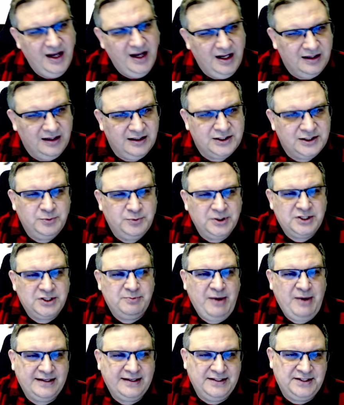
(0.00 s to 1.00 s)
Let's switch
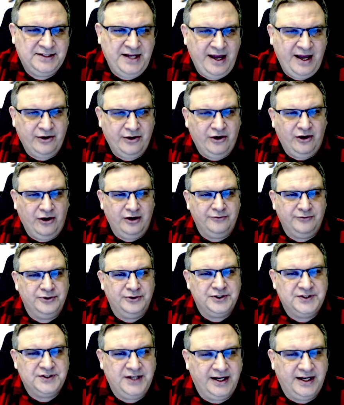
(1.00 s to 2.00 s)
back to Daggerheart for
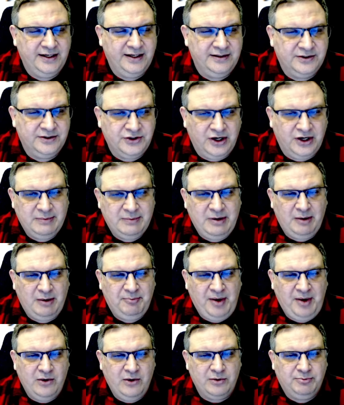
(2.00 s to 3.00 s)
a second and talk about
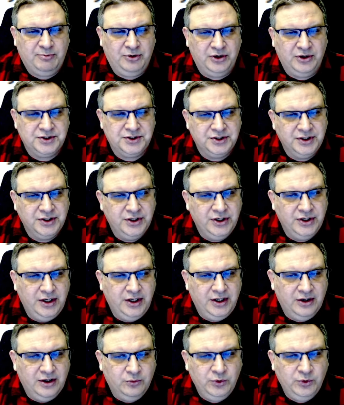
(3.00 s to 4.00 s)
Power Push.
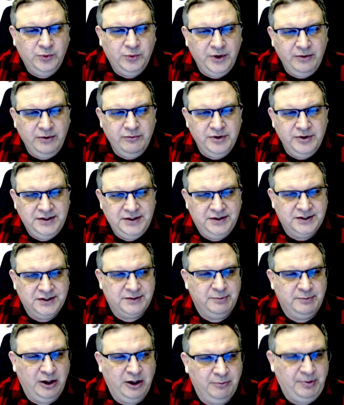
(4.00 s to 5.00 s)
When we read the
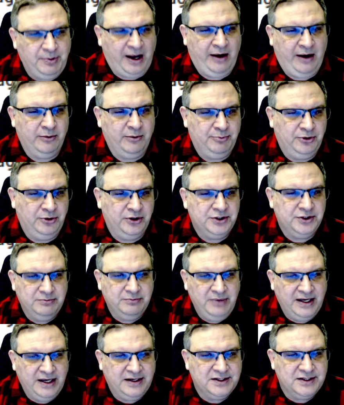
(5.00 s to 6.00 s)
spell Power Push,
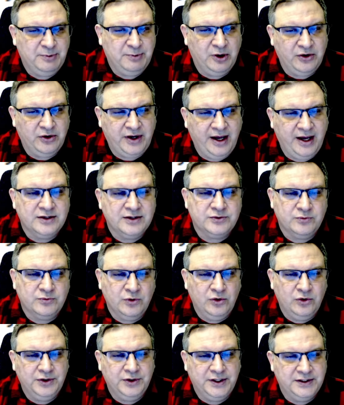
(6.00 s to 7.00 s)
make a spellcast
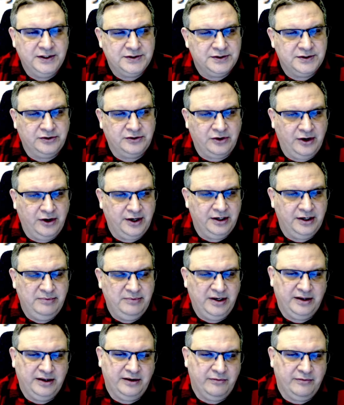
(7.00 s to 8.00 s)
roll against the target in
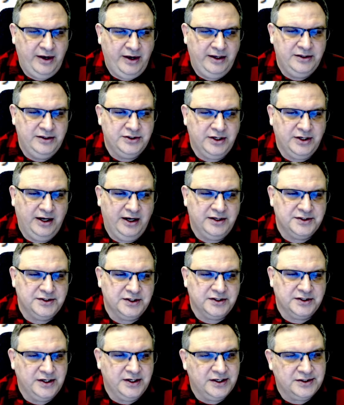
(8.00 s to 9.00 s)
melee range. On a
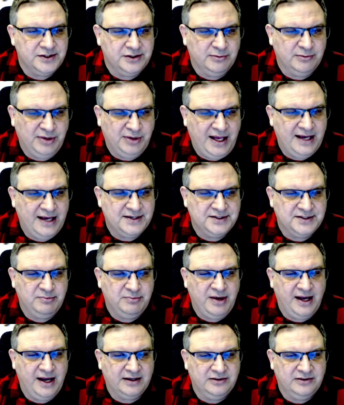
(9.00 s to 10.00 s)
success, they're blasted
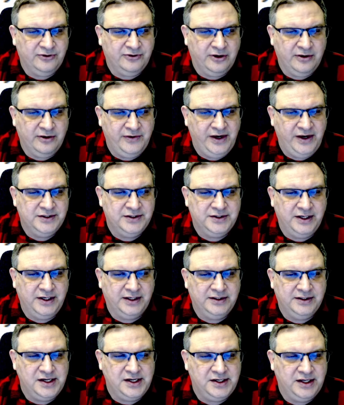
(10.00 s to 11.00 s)
back to far range,
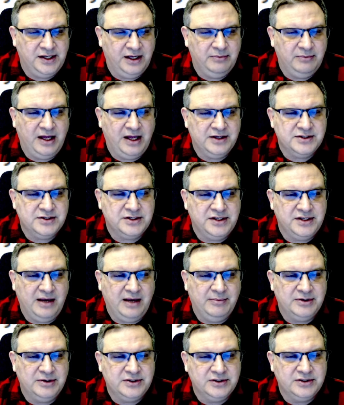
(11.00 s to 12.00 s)
take d10 magic
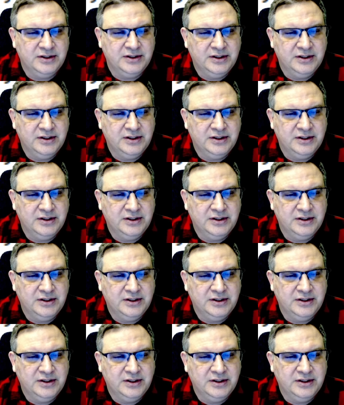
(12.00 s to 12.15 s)
damage.